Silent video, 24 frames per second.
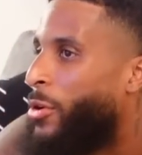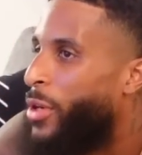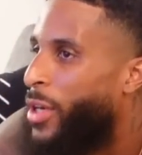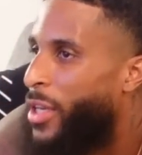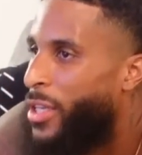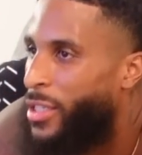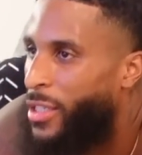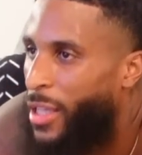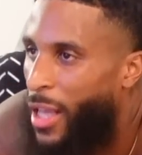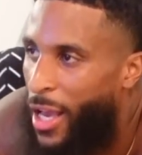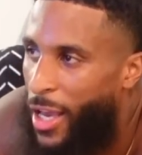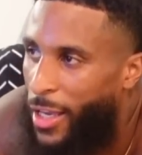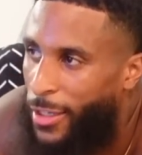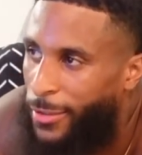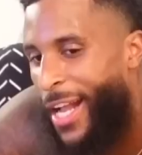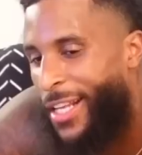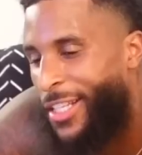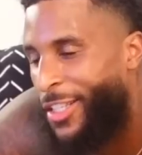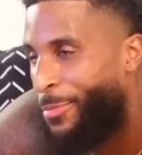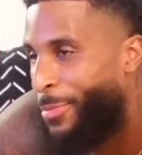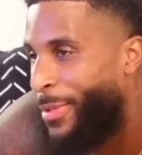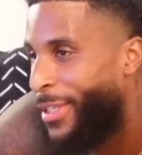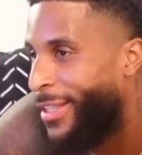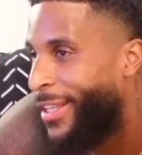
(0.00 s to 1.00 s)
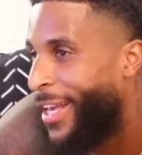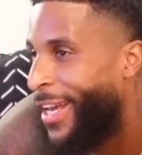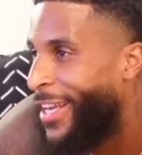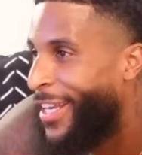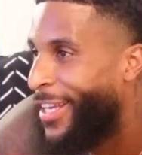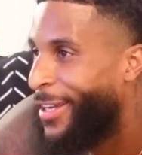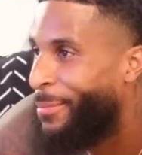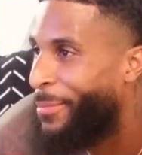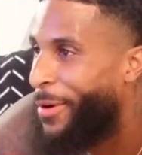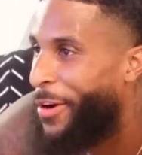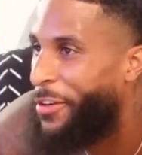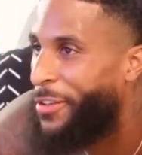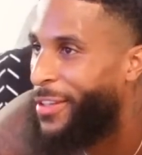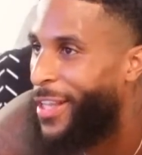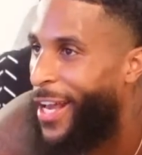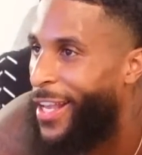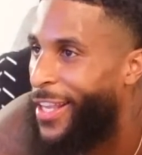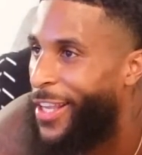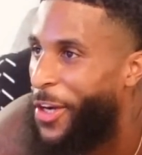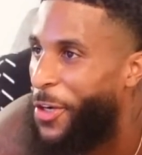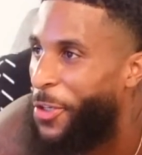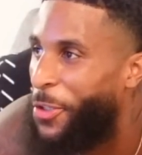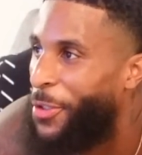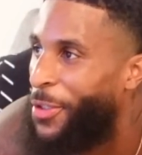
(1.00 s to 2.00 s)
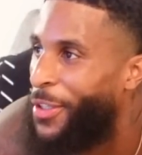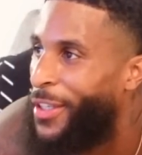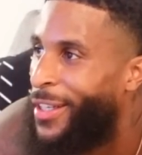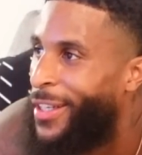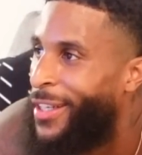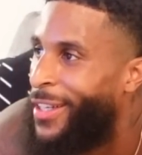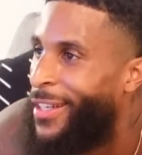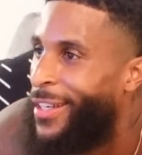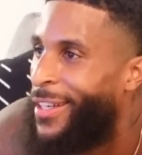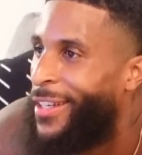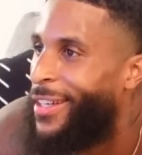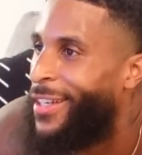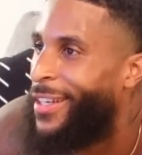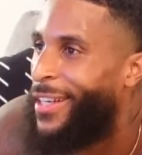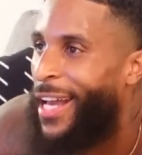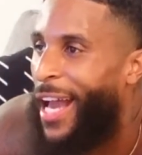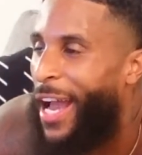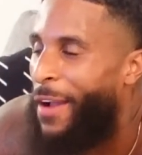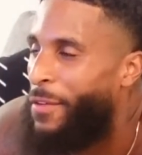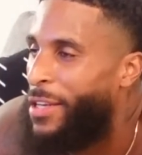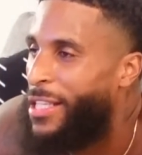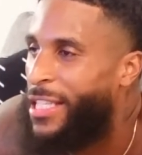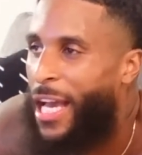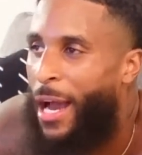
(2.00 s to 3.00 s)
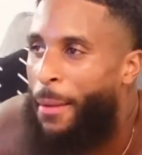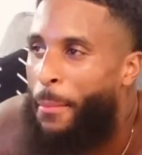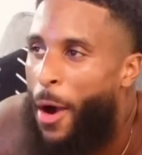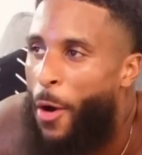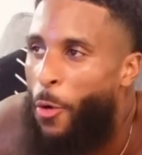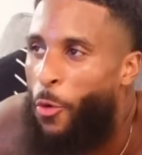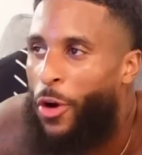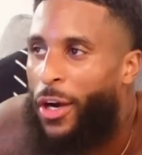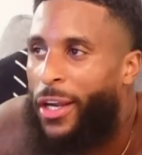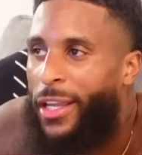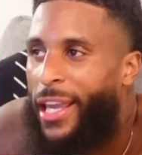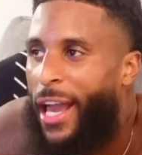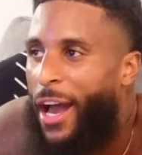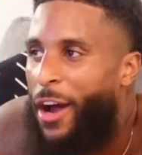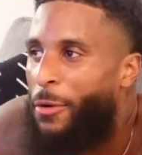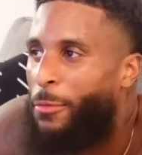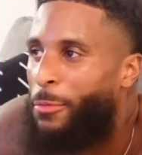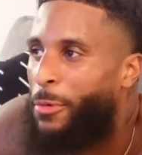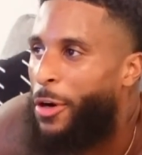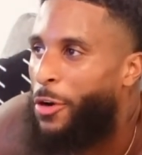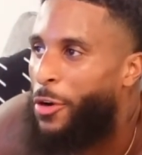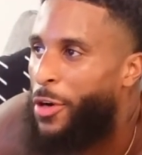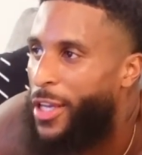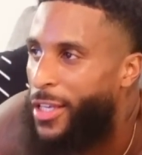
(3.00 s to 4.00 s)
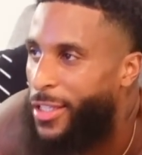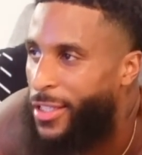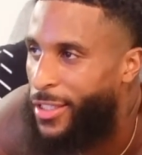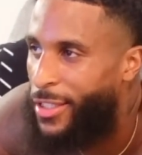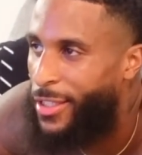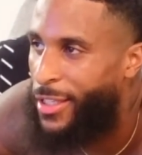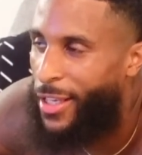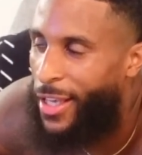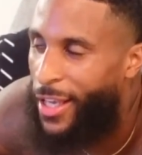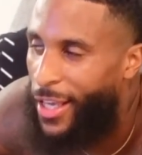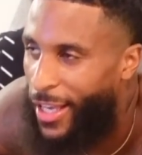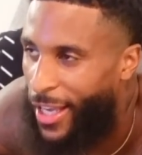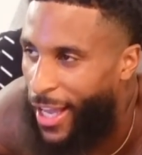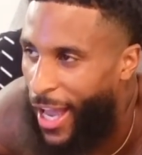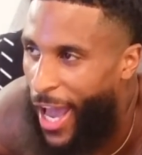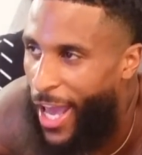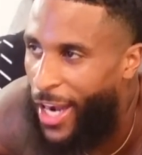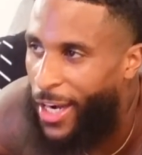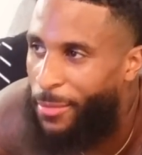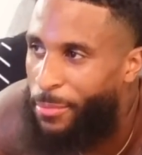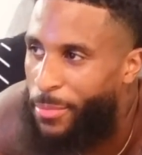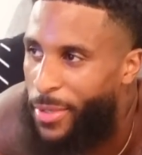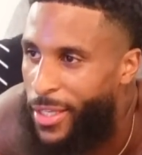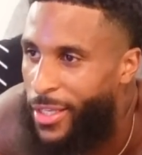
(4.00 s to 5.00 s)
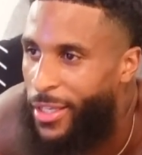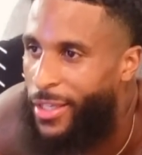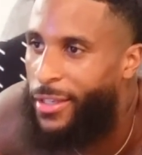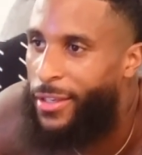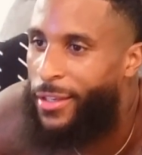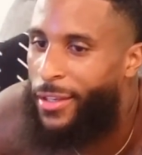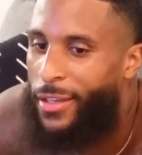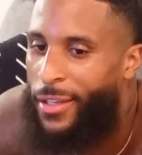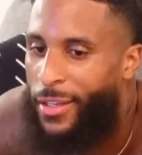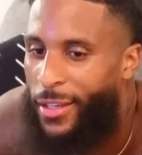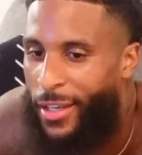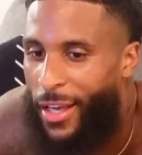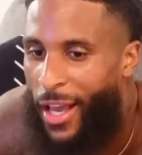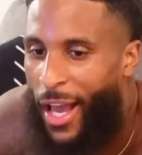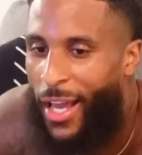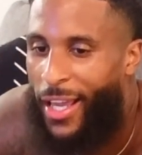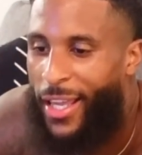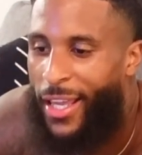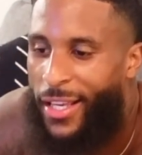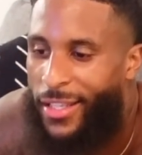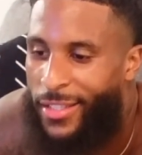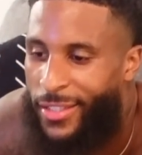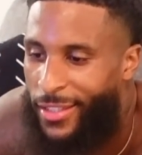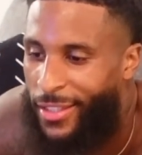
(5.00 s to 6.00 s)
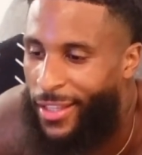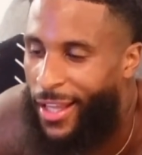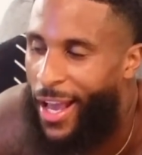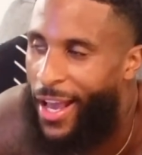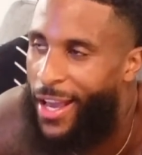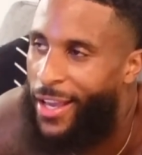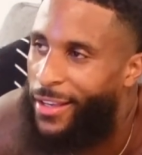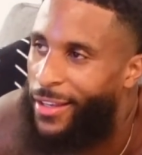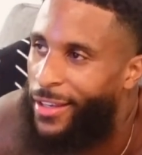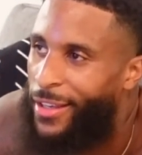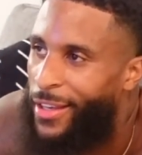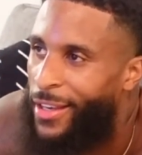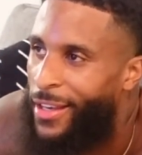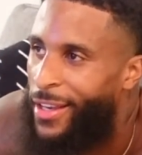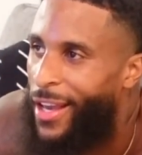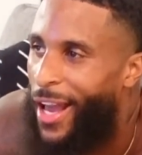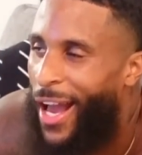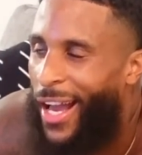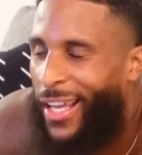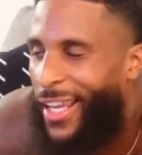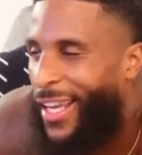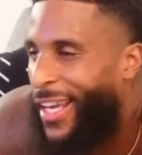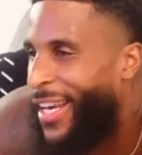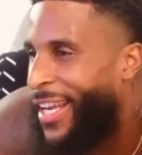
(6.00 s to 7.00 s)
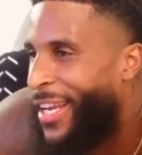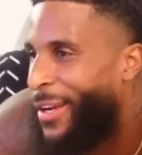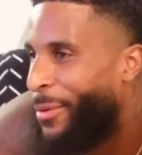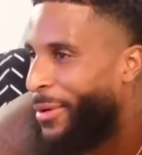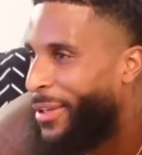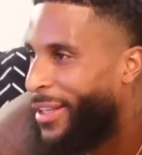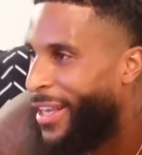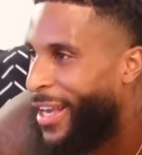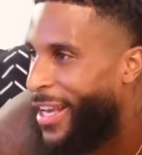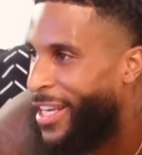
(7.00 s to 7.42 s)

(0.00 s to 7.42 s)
And it's like, I just be thinking, bro, like, yo, every time I work out, bro, it's, it kind of be, I guess, like, I can't even really